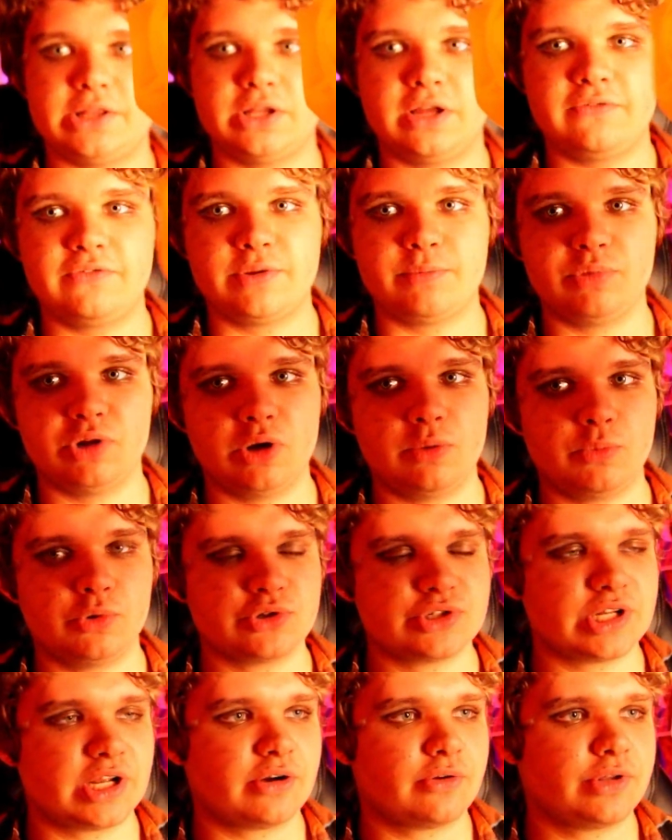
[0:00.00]
love the blow
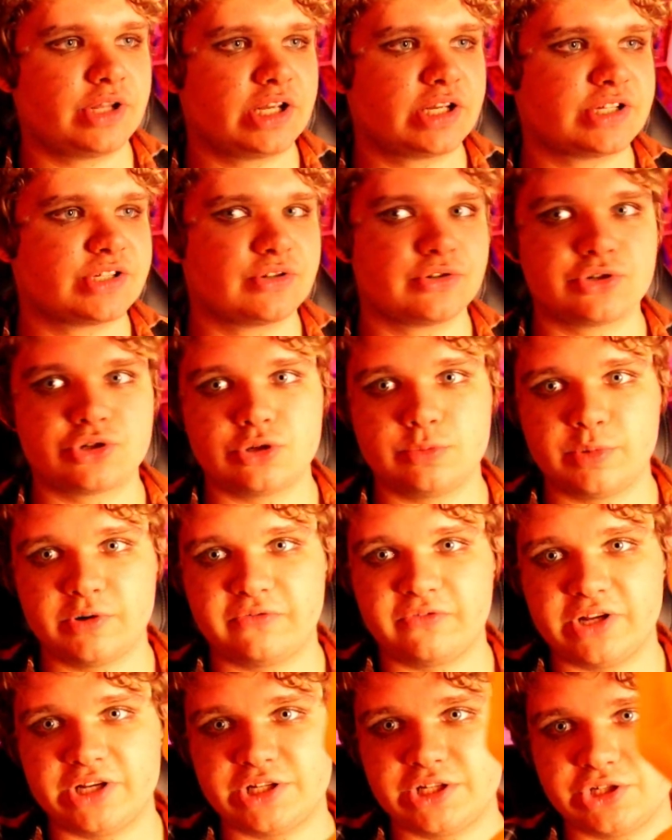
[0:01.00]
molds, not only because they're super
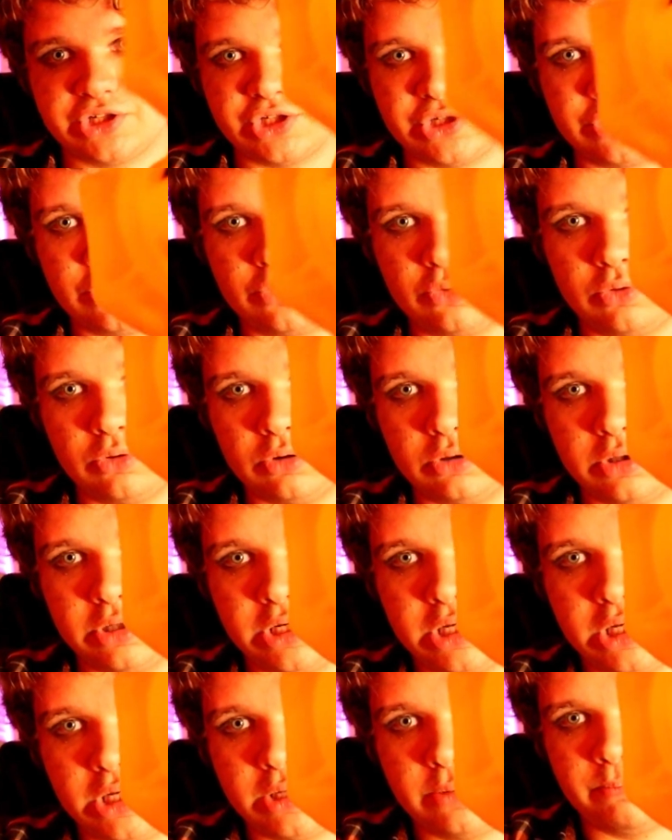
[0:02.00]
vintage and cool,
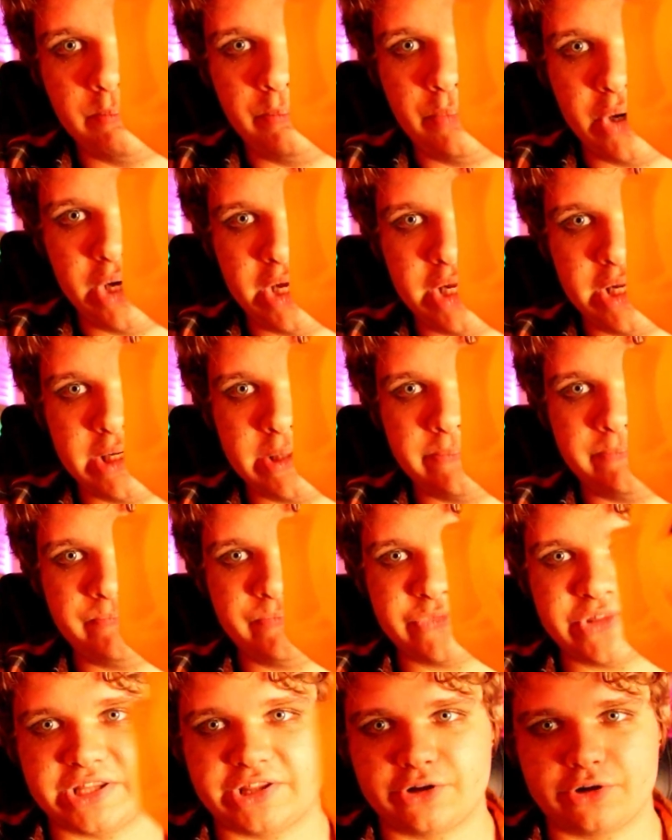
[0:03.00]
but
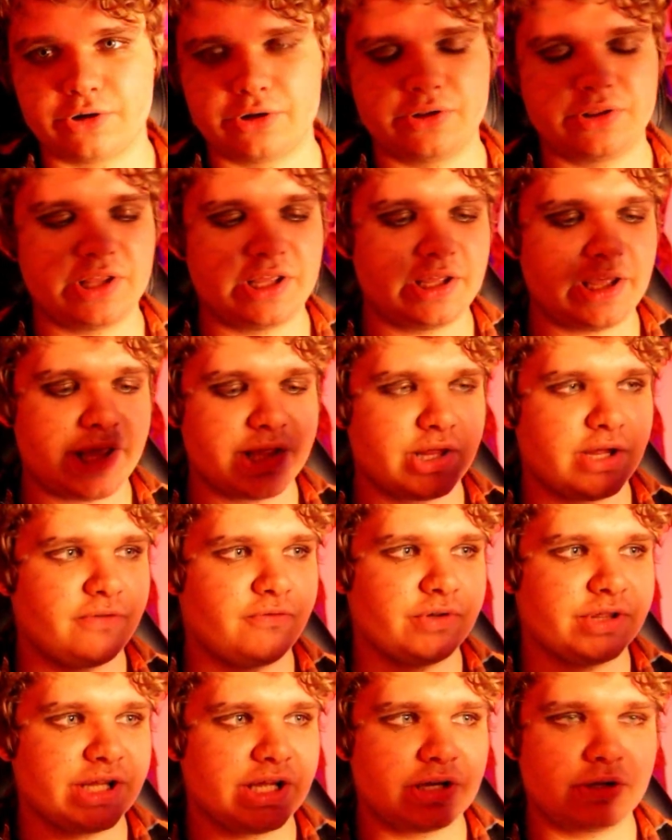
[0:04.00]
I
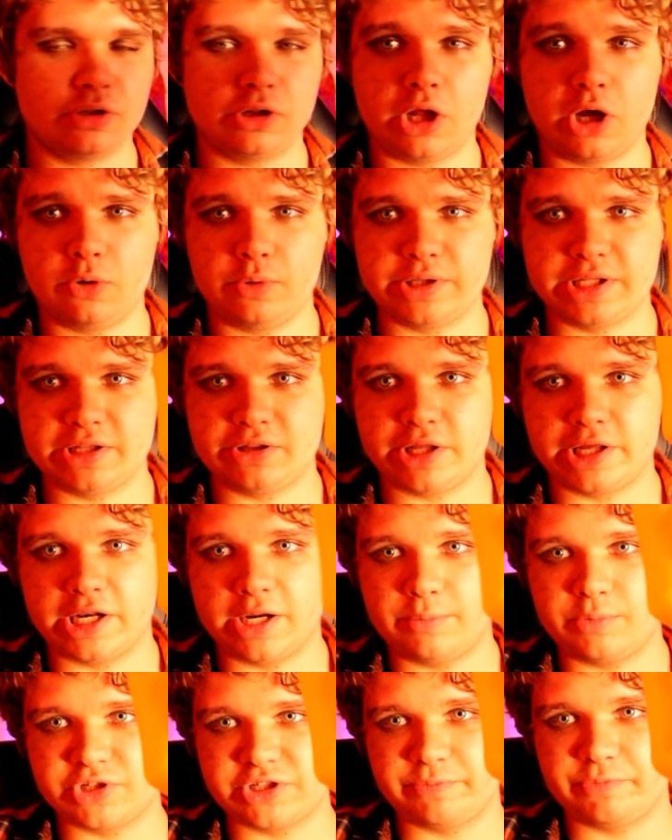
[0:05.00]
love when they glow and they light
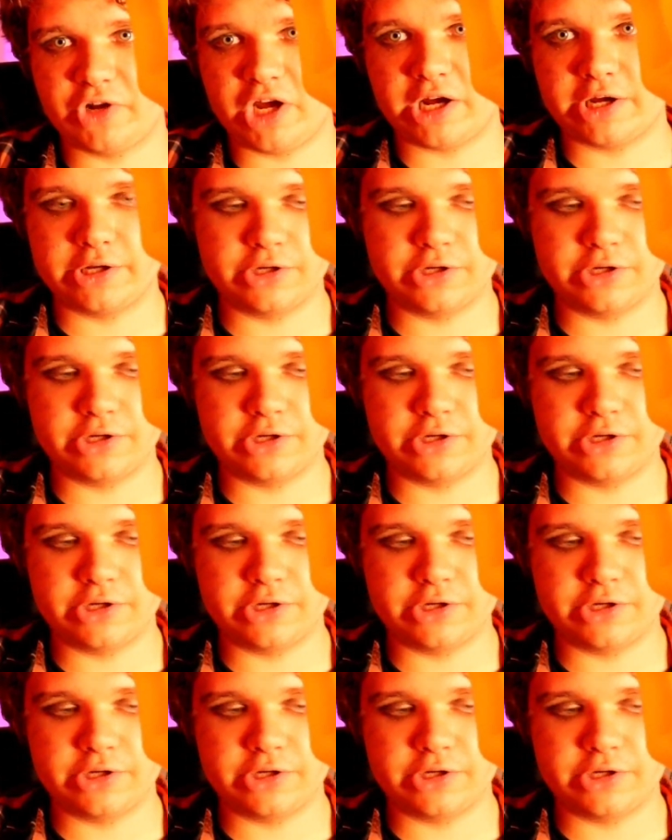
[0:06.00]
up, which I'm not